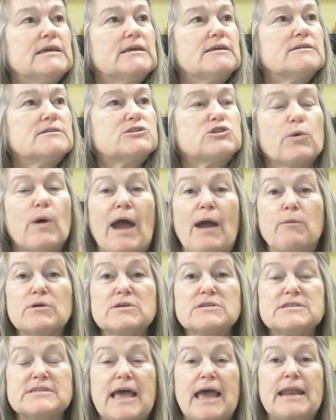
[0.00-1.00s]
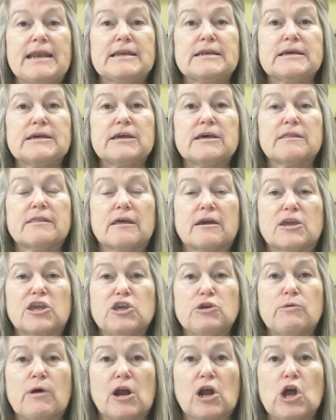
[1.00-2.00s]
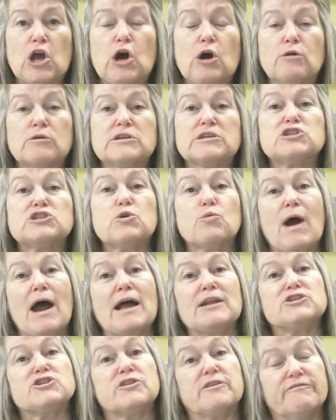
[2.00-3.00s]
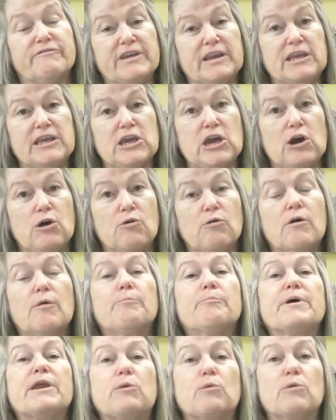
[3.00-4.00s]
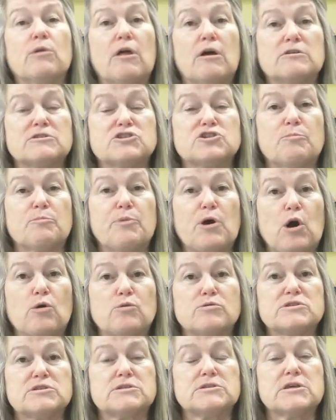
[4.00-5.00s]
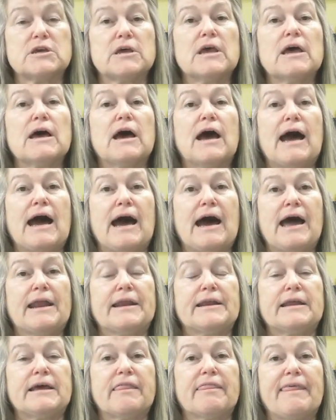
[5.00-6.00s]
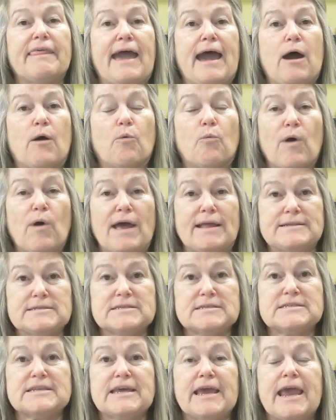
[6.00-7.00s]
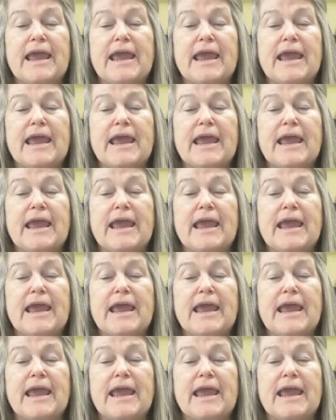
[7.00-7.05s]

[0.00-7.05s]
So I will send the QR code to watch the video, but it will also post on that Wednesday